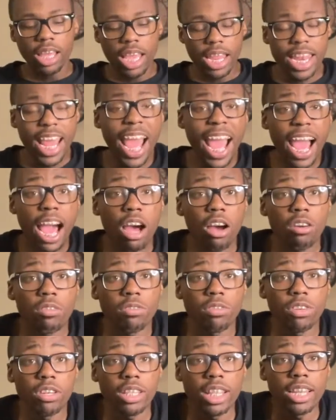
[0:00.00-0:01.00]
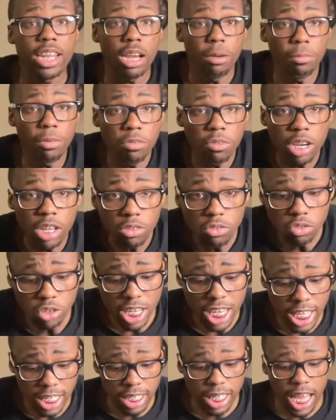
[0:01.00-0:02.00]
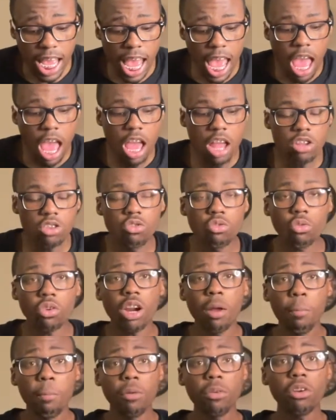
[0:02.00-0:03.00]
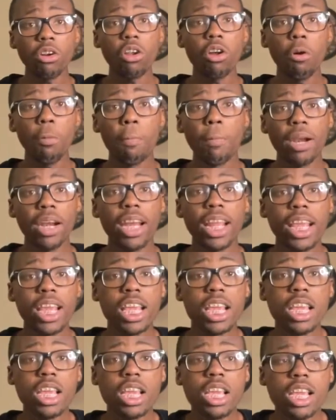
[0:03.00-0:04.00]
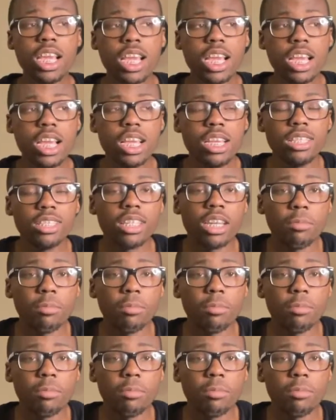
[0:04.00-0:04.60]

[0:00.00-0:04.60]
And now for the number one reason, drum roll please.